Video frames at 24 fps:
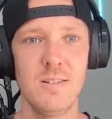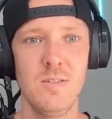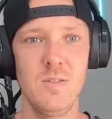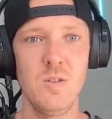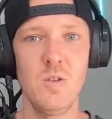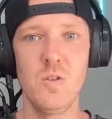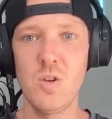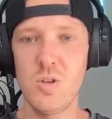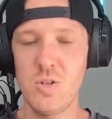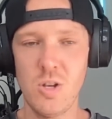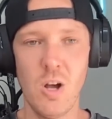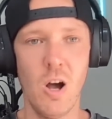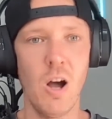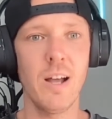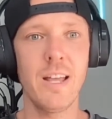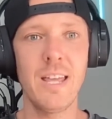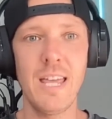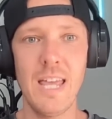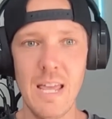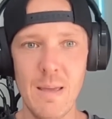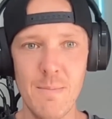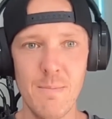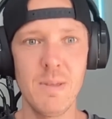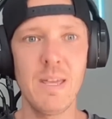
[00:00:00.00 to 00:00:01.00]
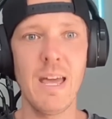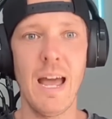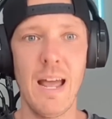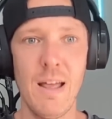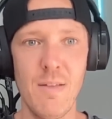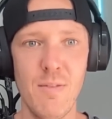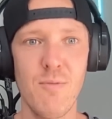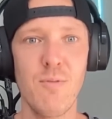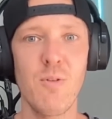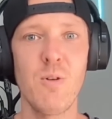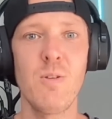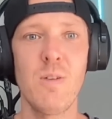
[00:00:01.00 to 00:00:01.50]
You just got to keep
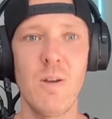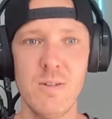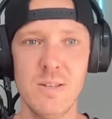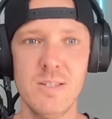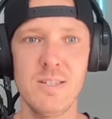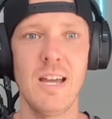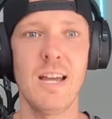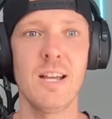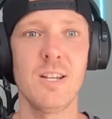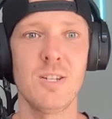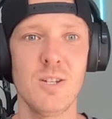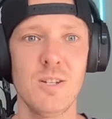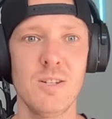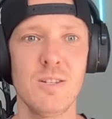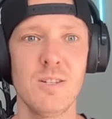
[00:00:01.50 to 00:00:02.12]
getting through those sections